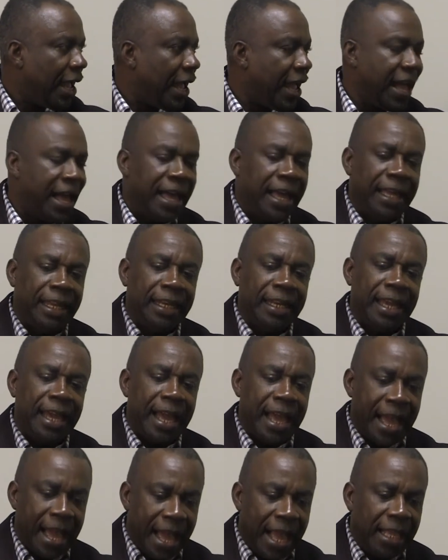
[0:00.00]
And
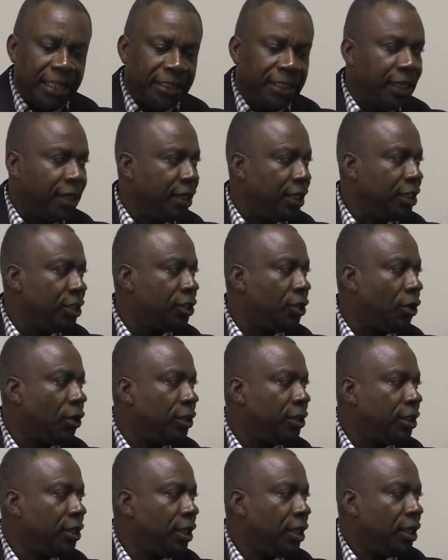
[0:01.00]
as a
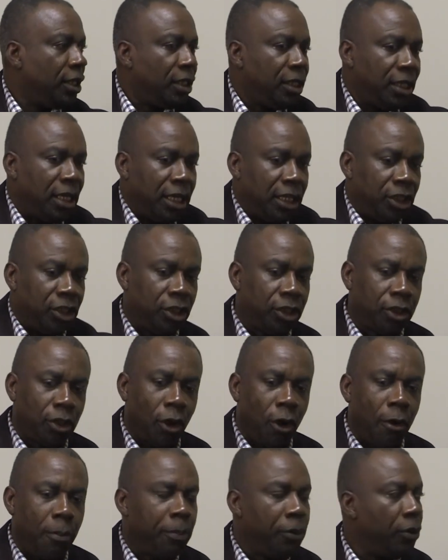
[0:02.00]
result, they
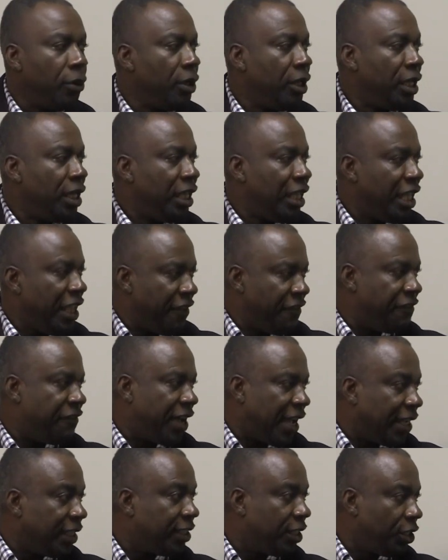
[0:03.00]
stop
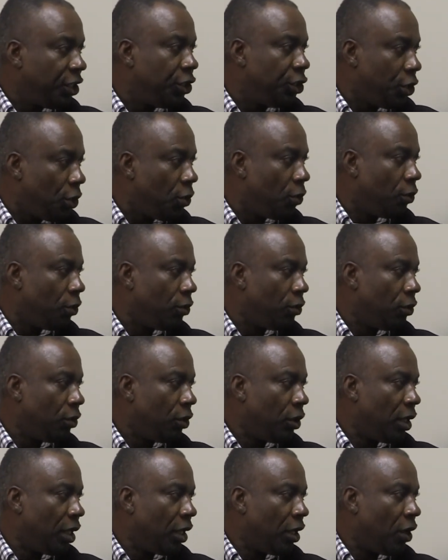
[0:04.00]
inviting you,
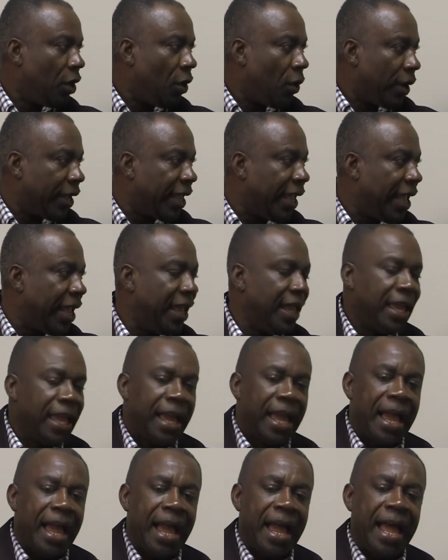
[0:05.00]
okay?
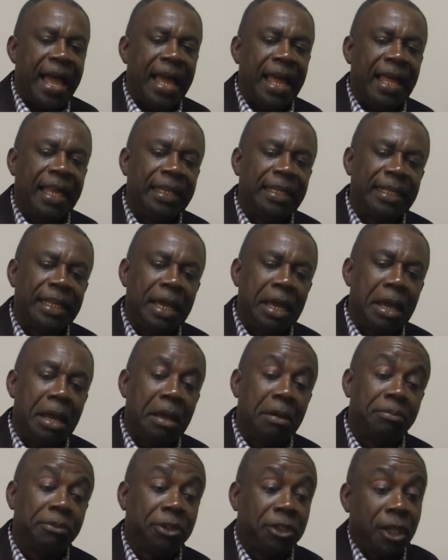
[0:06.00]

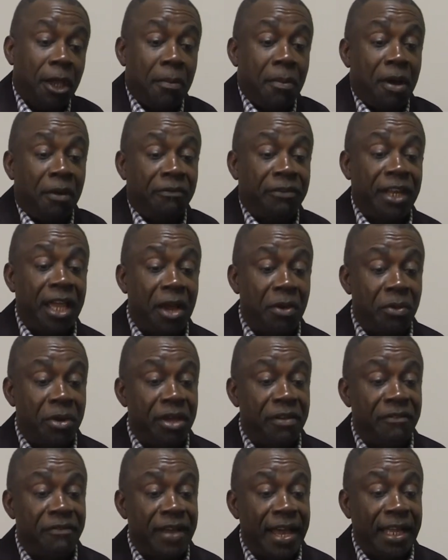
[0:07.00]
And some of them will
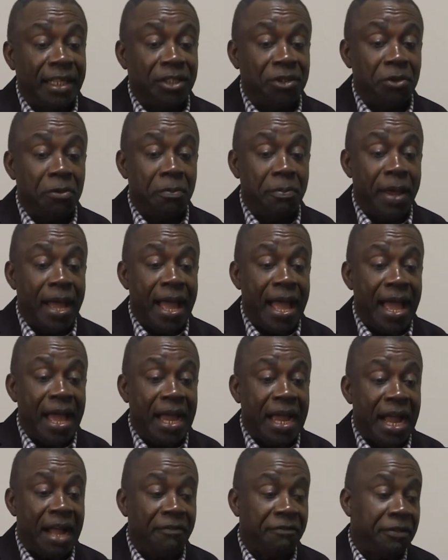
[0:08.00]
invite you
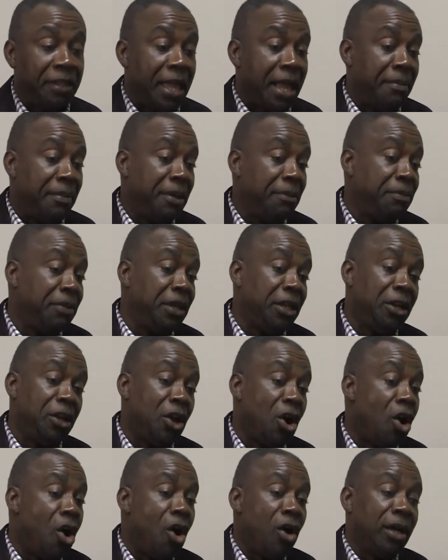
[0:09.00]
back after maybe a
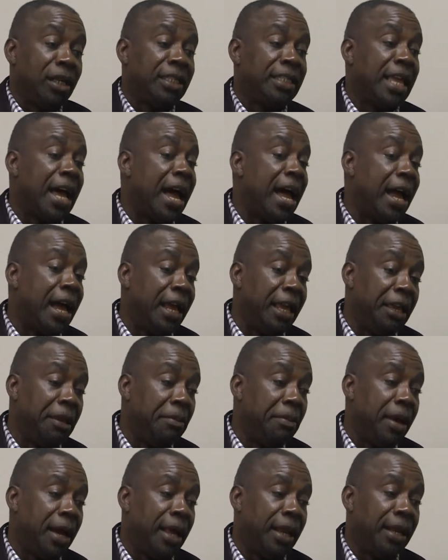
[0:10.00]
long
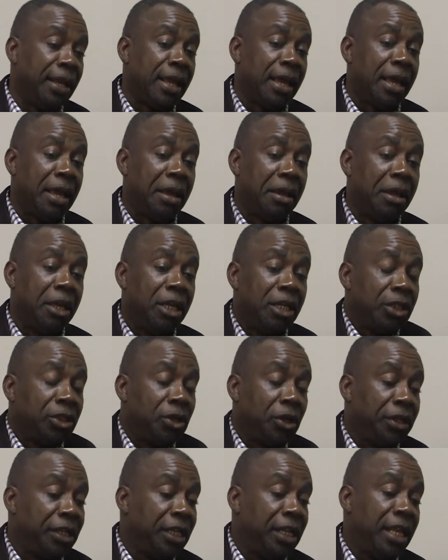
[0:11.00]
time, and
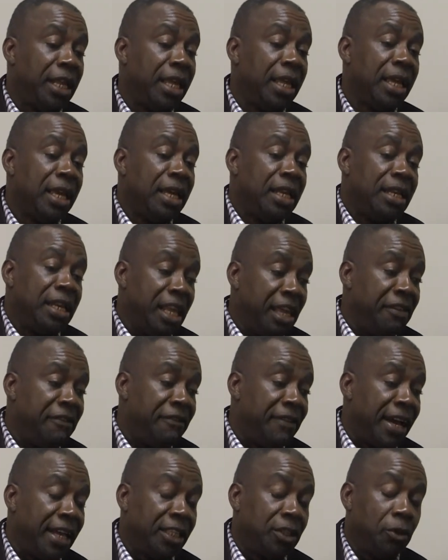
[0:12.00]
suddenly they
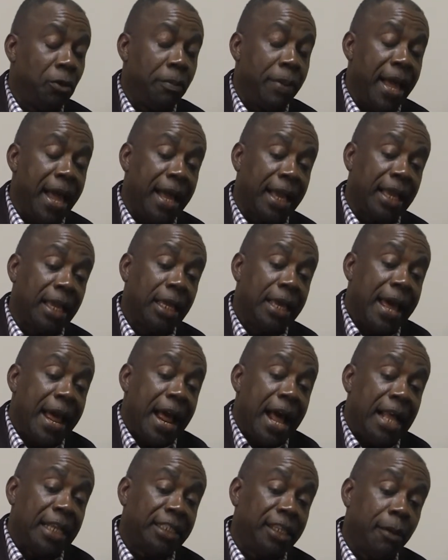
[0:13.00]
invite you back.
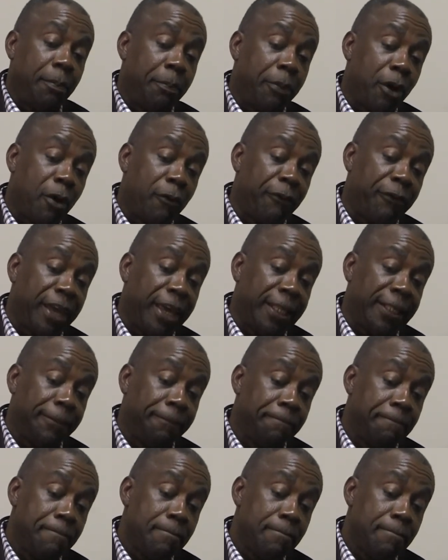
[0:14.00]
As a prophet,